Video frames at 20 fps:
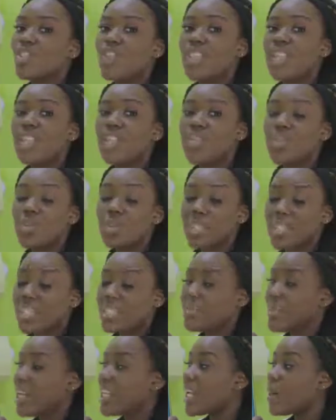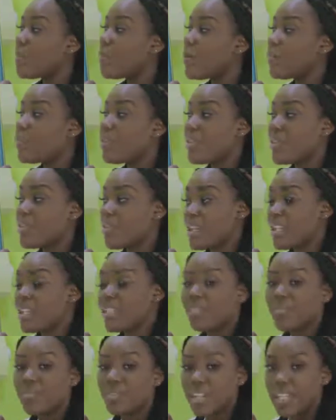the tooth is made up of 3
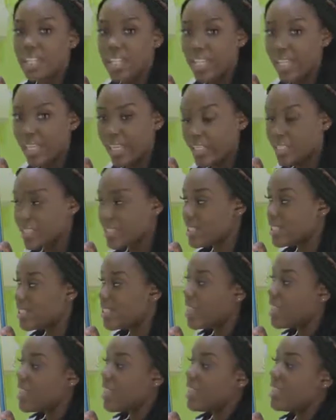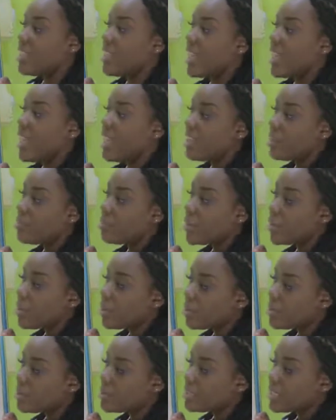different layers: the
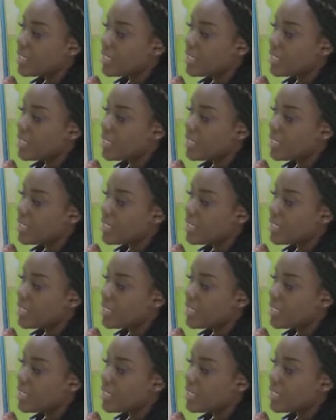enamel, the